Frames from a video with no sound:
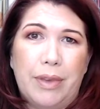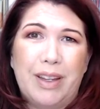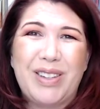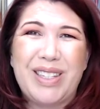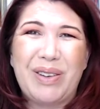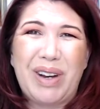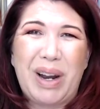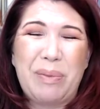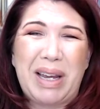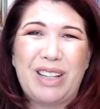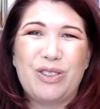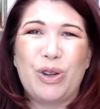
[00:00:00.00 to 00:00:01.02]
You see what I
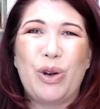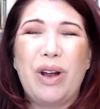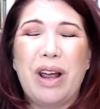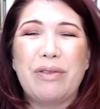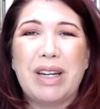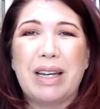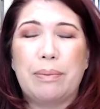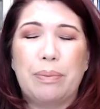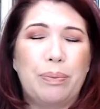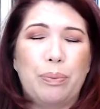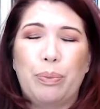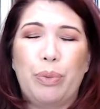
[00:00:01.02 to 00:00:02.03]
mean? So you don't have to
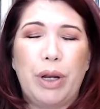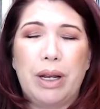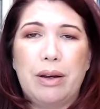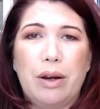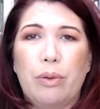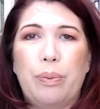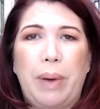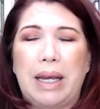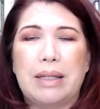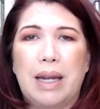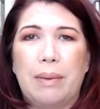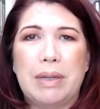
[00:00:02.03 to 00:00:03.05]
put your
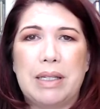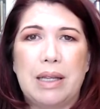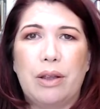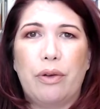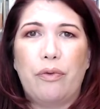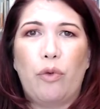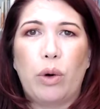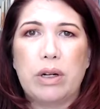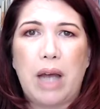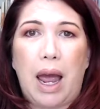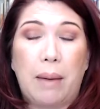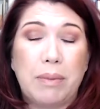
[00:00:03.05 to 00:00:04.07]
bank statements in there 4
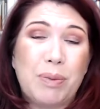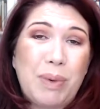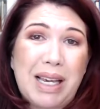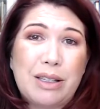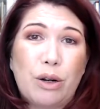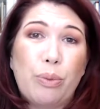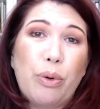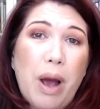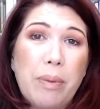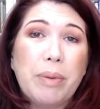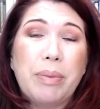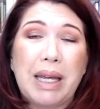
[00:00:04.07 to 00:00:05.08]
times, because it'll
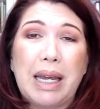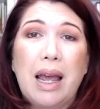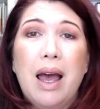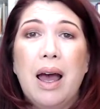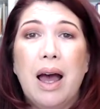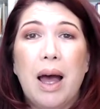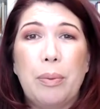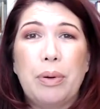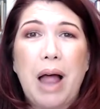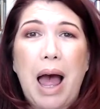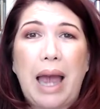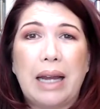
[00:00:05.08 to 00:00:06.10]
probably
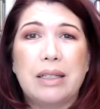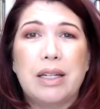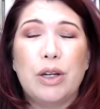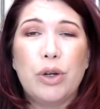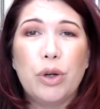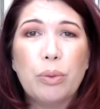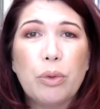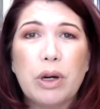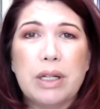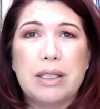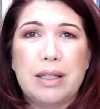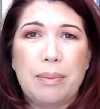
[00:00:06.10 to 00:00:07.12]
apply to
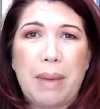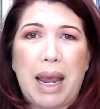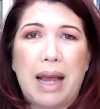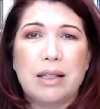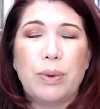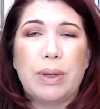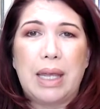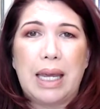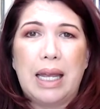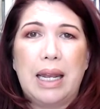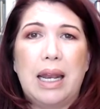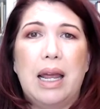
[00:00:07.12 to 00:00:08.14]
numerous demands
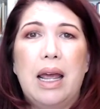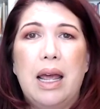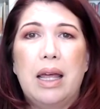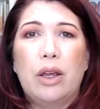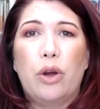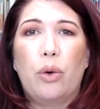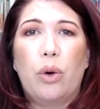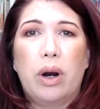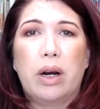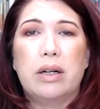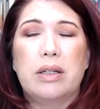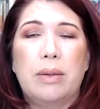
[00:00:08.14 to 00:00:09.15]
within
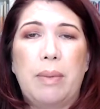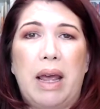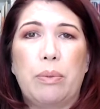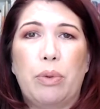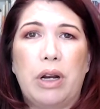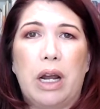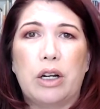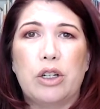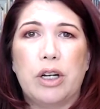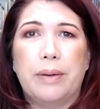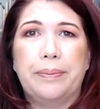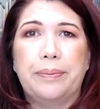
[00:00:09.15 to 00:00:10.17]
your demand production.